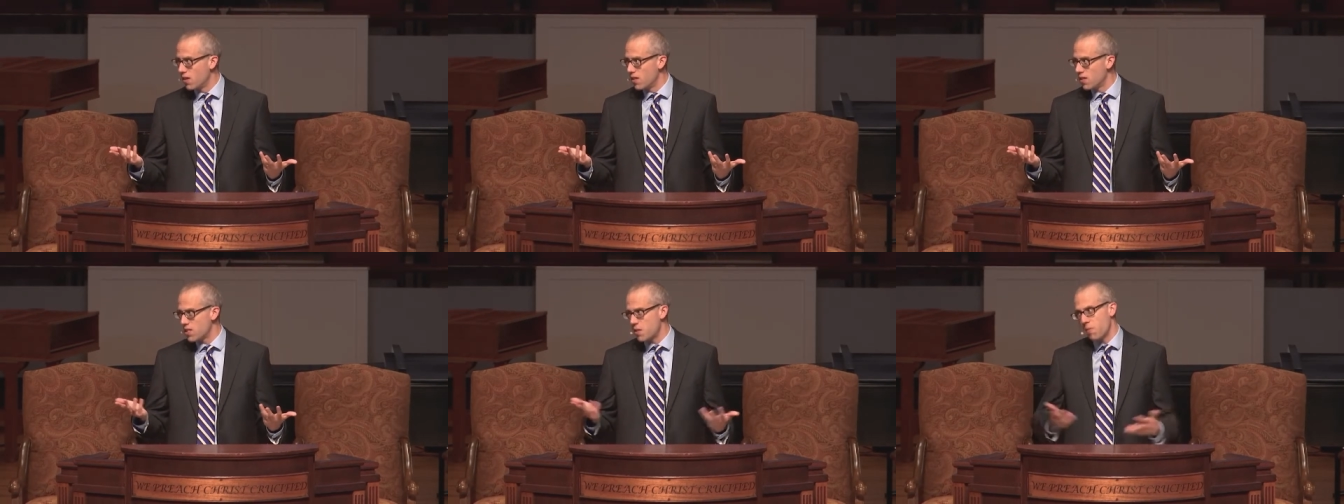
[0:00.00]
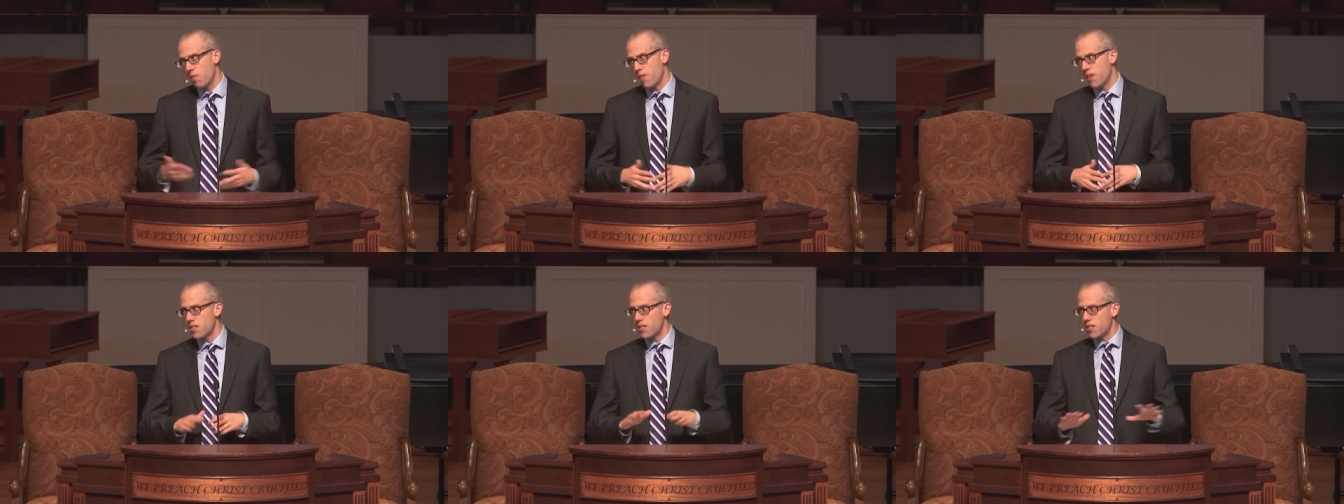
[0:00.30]
Some
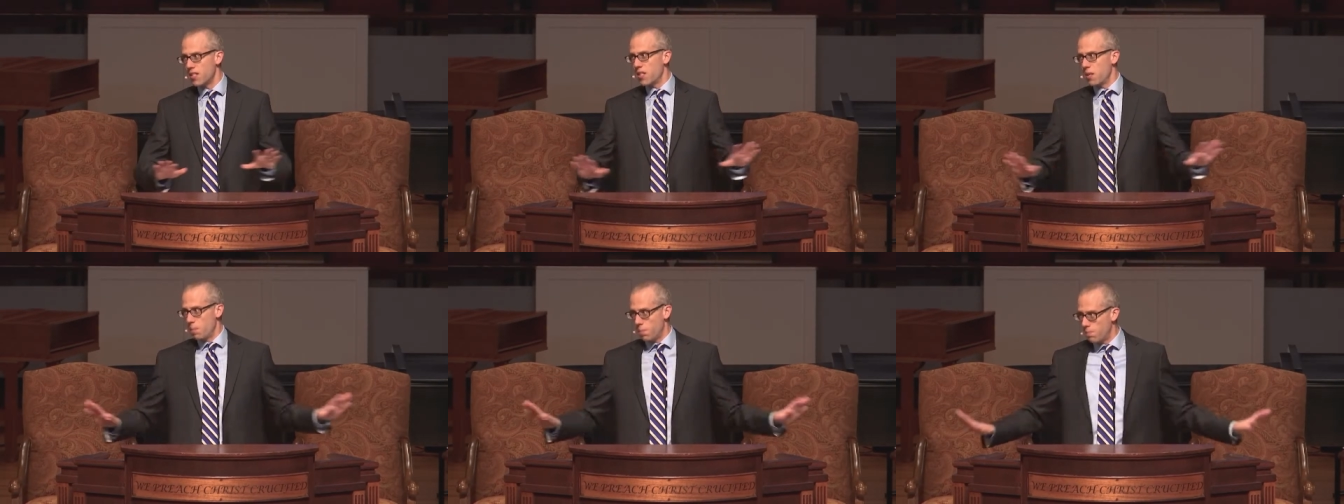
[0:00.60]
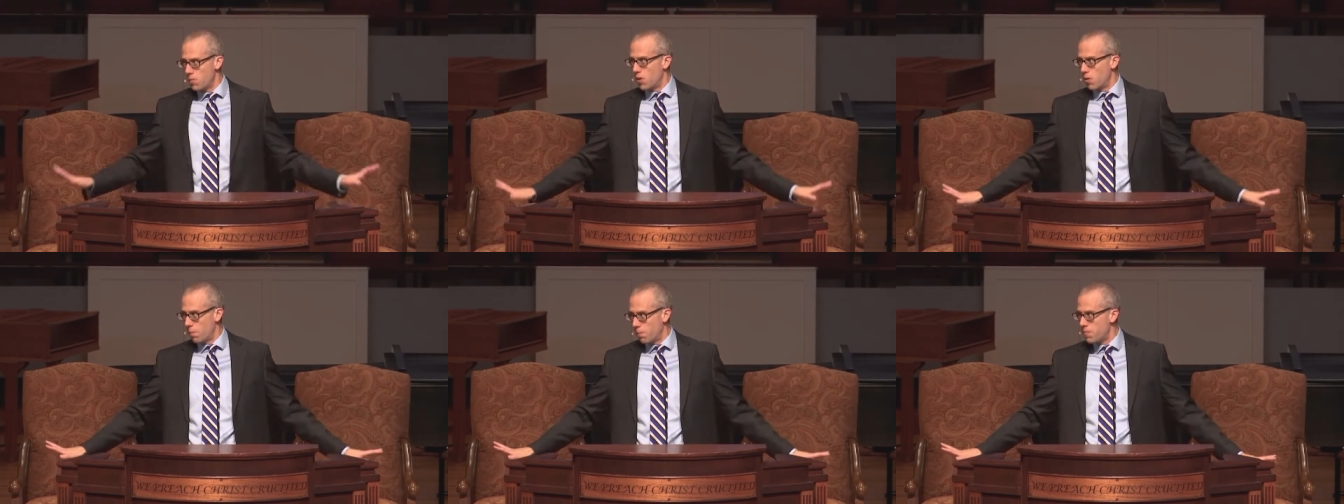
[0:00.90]
of us need
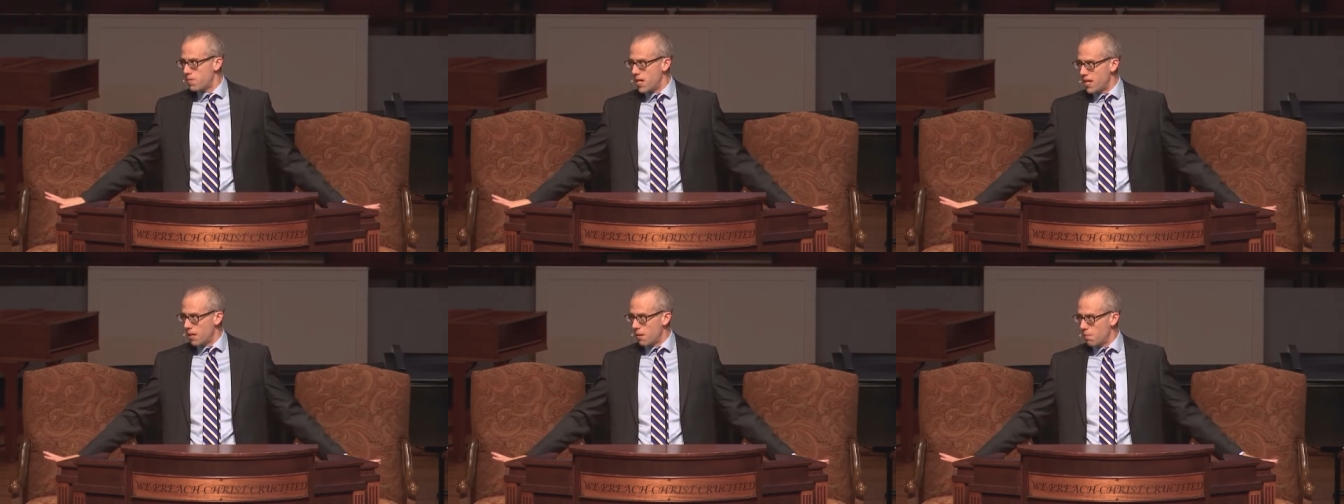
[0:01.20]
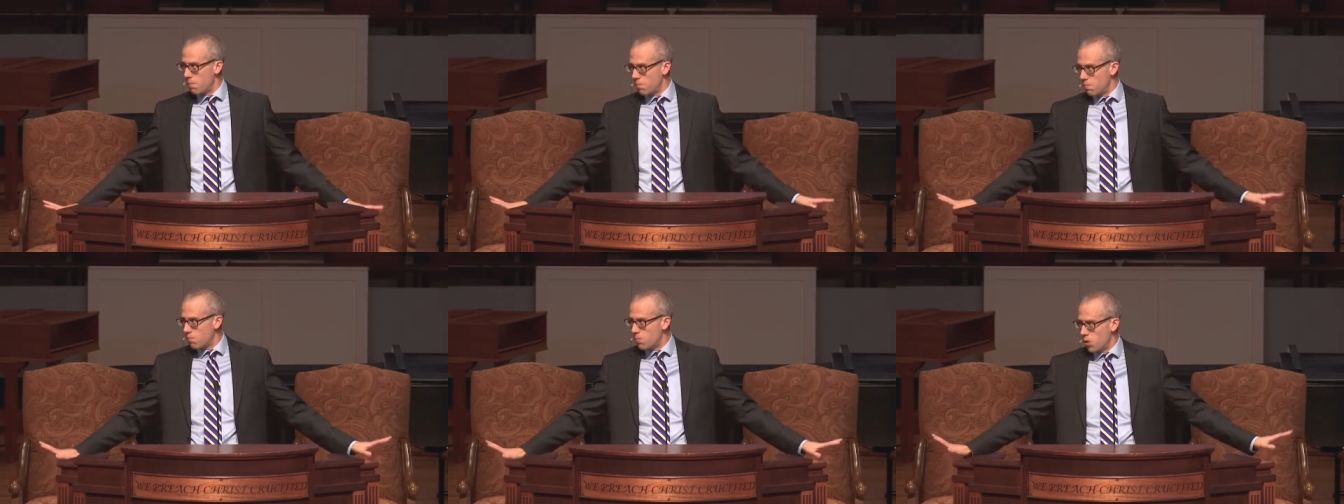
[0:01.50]
to,
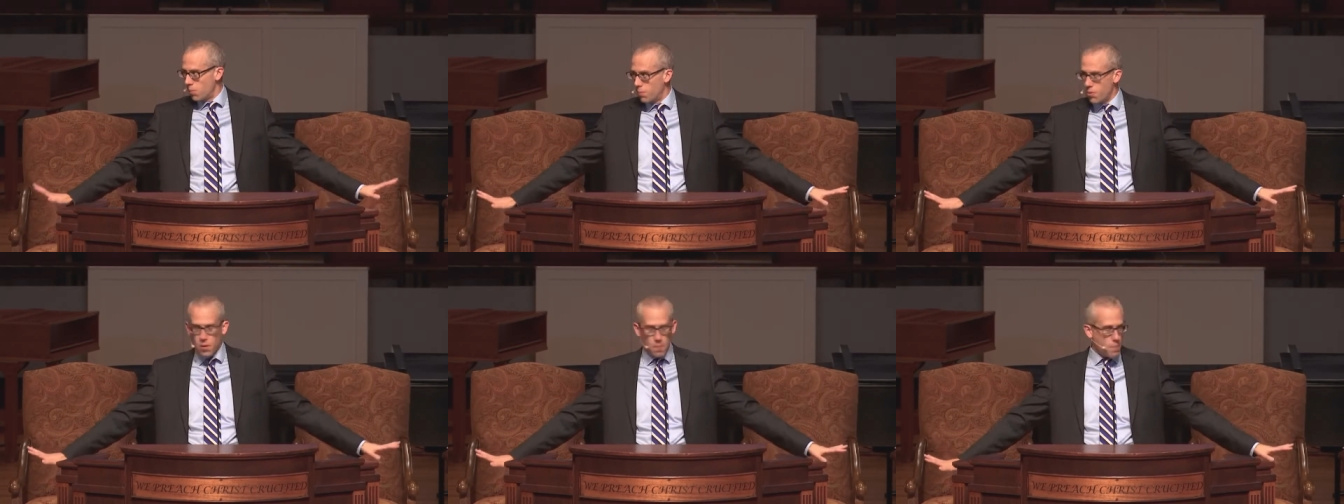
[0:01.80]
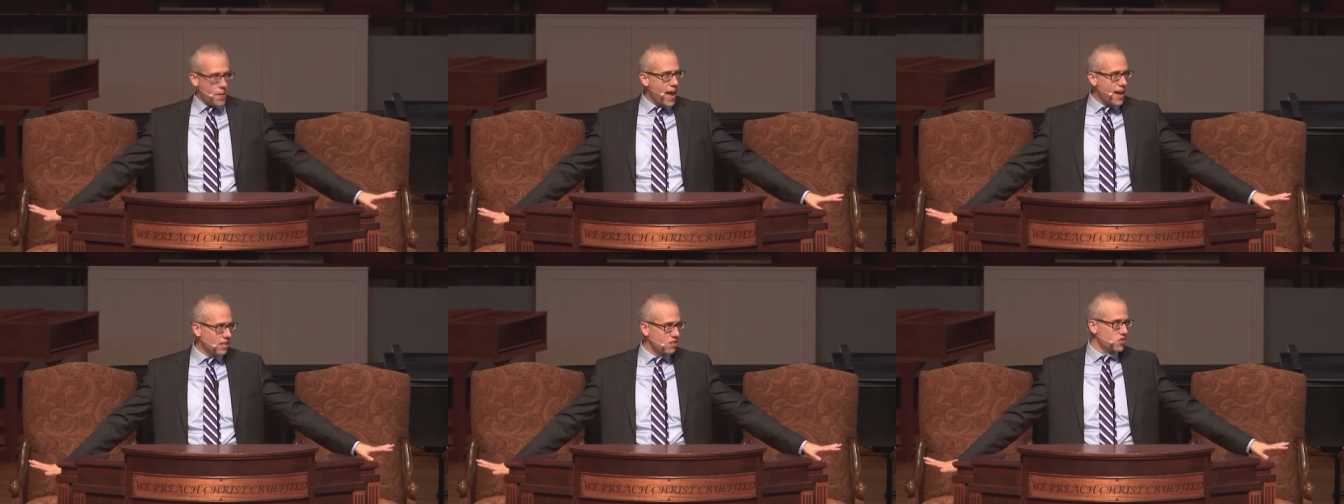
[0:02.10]
put a
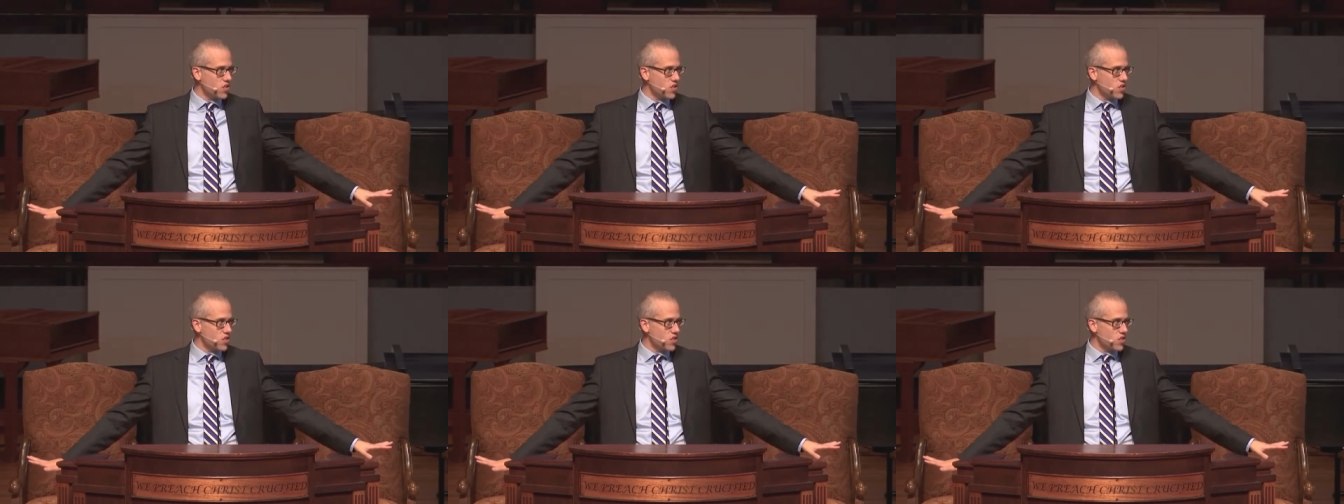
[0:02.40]
back